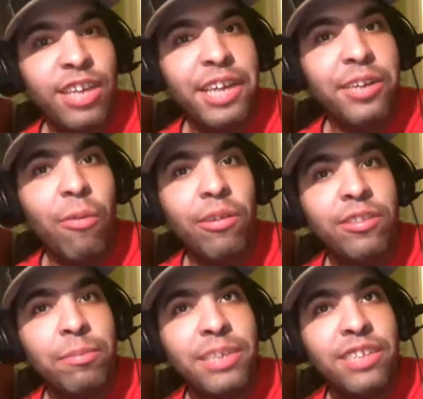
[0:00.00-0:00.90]
in order
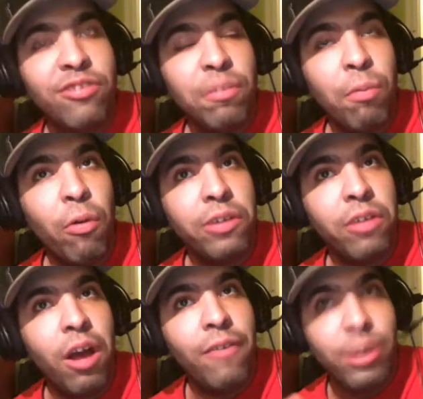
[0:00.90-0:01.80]
to be in support
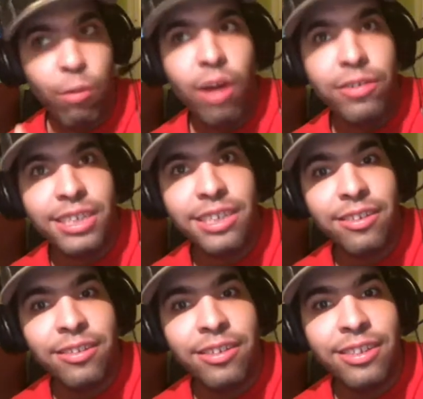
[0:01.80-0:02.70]
of equality.
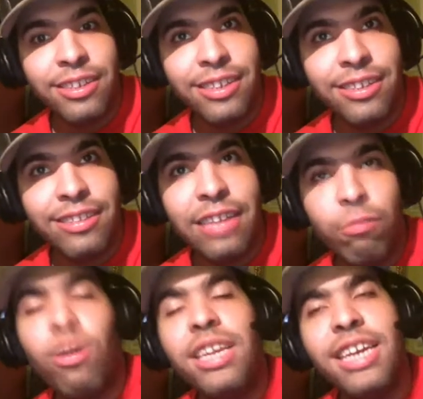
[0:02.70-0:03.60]
That's
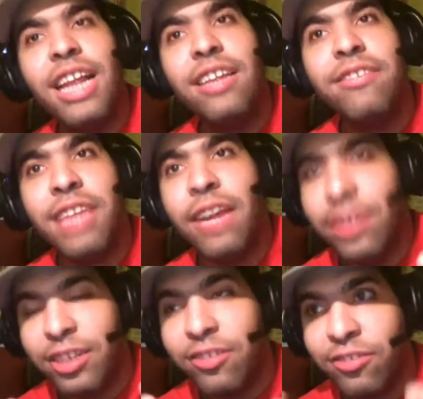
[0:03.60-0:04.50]
what
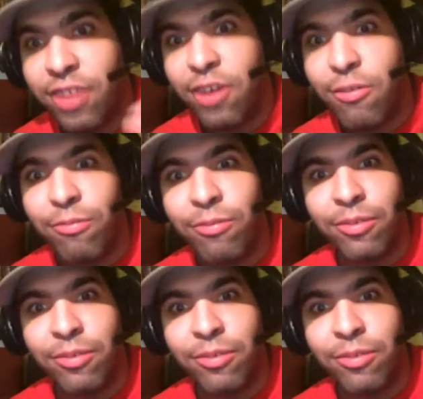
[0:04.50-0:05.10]
egalitarianists do.